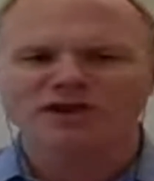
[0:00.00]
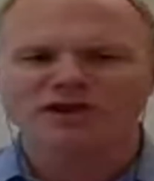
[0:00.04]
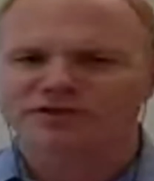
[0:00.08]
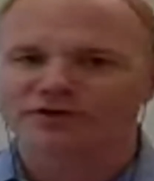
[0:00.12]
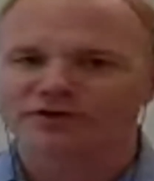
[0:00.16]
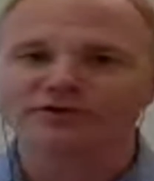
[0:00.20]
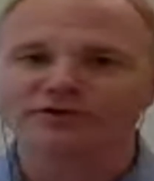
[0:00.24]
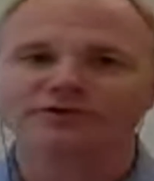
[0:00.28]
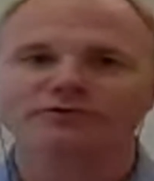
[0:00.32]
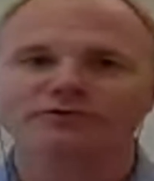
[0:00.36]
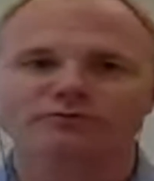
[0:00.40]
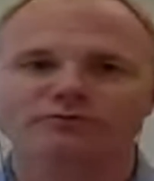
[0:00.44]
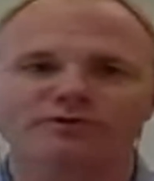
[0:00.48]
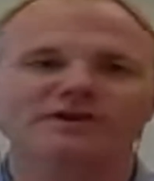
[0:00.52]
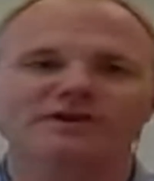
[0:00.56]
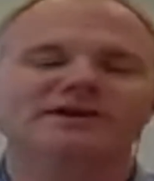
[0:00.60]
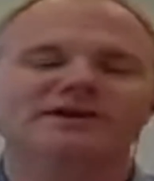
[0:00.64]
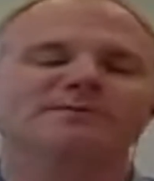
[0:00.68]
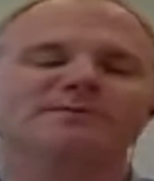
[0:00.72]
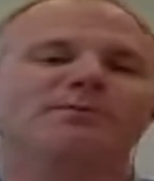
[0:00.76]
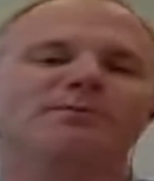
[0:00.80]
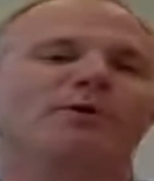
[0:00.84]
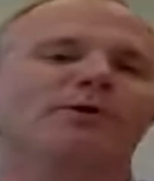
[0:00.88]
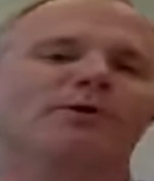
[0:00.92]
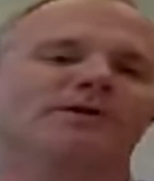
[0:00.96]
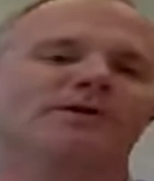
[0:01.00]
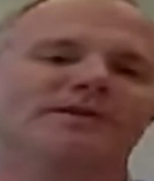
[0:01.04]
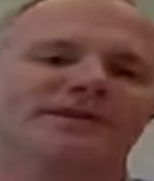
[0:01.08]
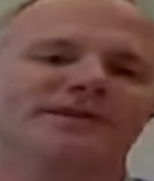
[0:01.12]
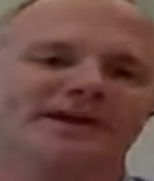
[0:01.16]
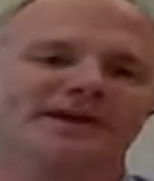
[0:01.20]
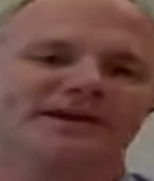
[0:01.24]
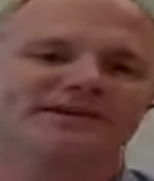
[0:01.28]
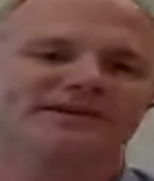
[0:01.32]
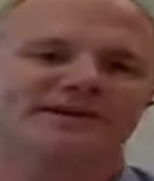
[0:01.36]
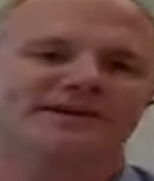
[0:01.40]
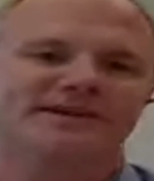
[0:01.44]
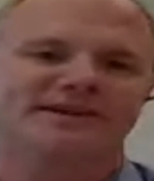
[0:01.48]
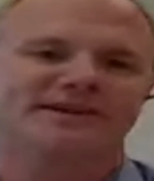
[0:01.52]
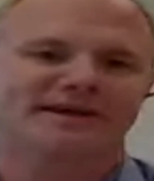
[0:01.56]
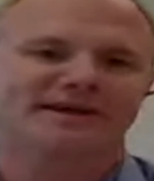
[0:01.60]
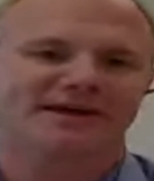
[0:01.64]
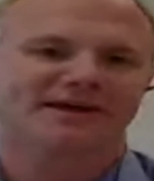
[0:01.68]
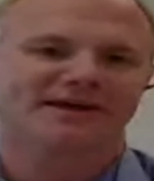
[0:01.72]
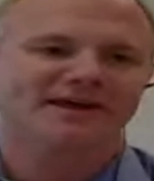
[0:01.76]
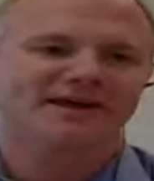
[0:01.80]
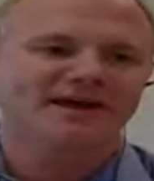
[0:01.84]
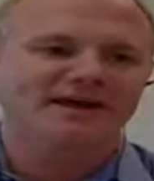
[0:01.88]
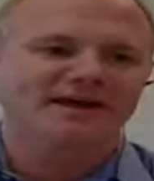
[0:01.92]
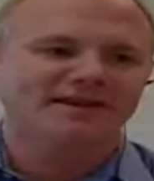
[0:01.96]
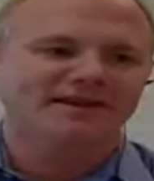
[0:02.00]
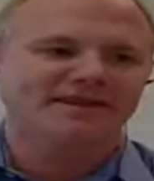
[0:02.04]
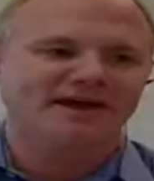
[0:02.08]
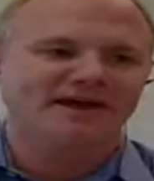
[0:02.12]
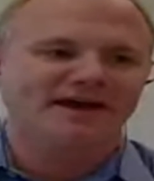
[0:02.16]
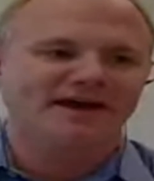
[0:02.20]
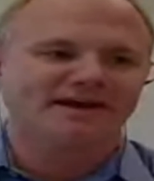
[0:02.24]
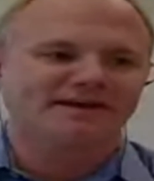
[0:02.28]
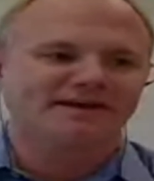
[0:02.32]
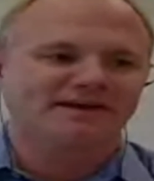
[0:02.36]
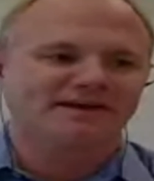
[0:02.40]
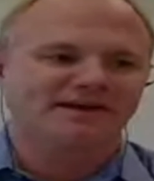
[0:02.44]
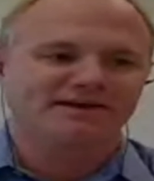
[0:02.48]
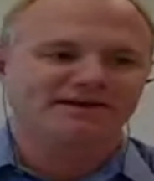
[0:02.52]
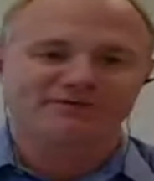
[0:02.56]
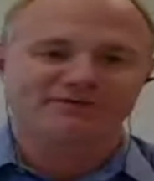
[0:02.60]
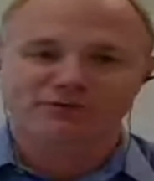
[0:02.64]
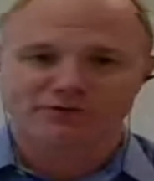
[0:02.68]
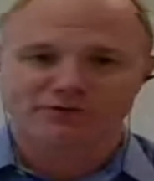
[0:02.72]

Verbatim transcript: Those are really important things, I think, that give